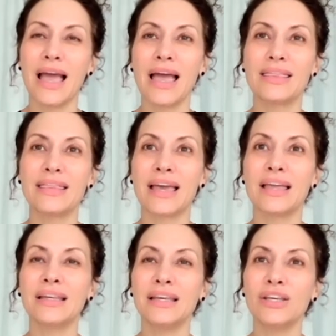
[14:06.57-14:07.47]
And
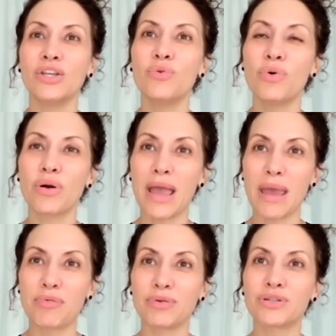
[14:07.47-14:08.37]
then you were
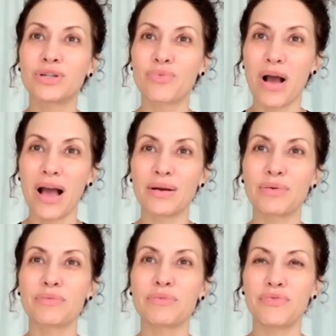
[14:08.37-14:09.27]
able to ride.
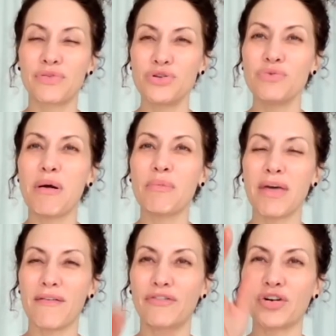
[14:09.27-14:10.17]
Do you remember
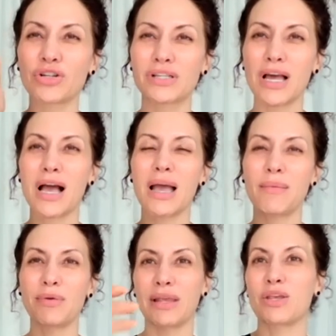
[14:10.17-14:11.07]
that first
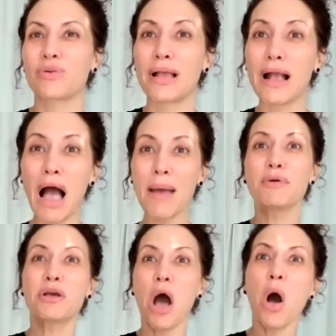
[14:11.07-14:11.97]
time? Like you're like, I'm
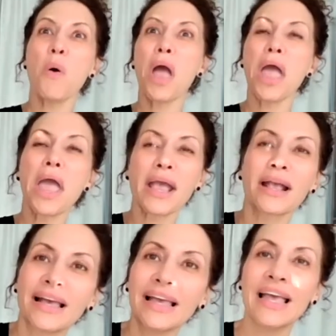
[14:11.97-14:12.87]

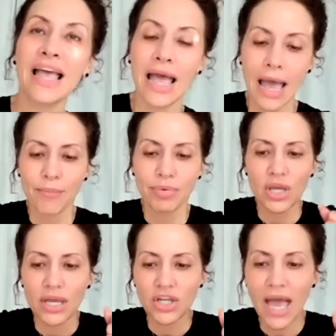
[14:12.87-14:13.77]
going.
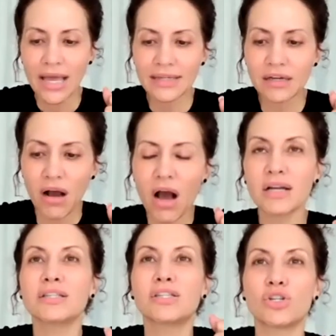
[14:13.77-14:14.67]
And you had to
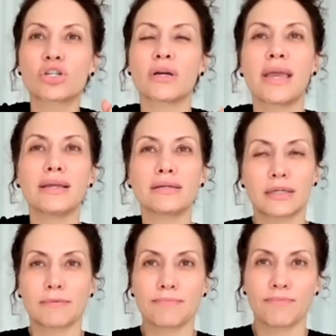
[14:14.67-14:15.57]
concentrate.
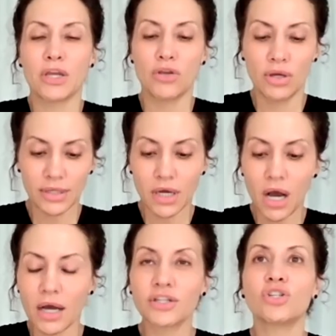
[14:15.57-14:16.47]
You had to
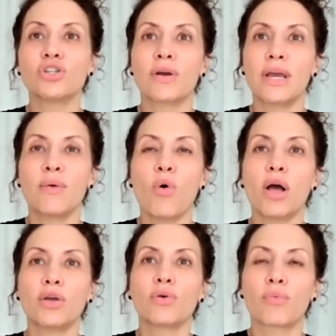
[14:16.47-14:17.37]
concentrate
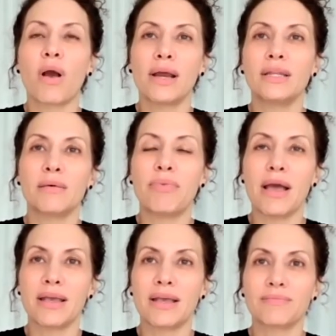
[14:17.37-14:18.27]
while you were riding the
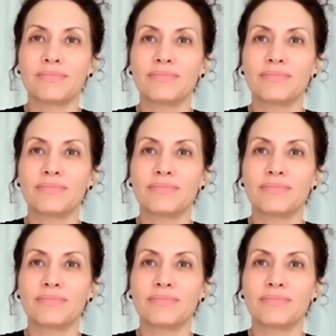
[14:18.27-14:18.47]
bike.